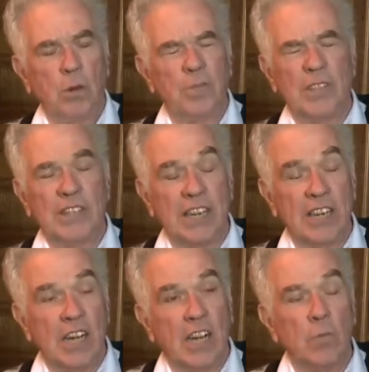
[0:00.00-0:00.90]
The thing
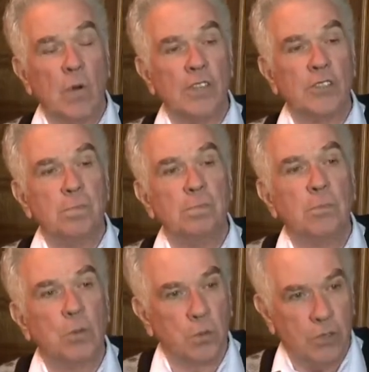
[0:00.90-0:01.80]
God wants
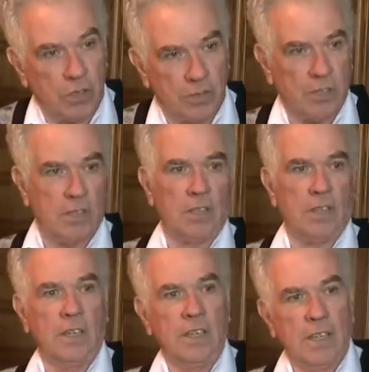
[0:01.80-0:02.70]
most of
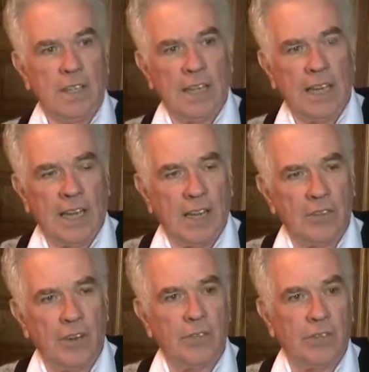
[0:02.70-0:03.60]
all
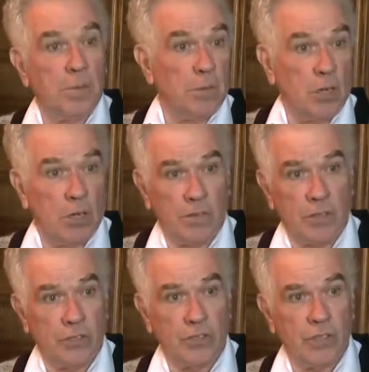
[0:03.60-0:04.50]
from all of
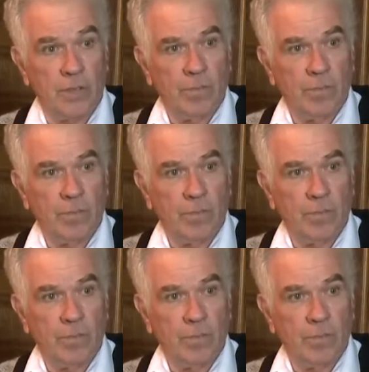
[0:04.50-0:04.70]
us.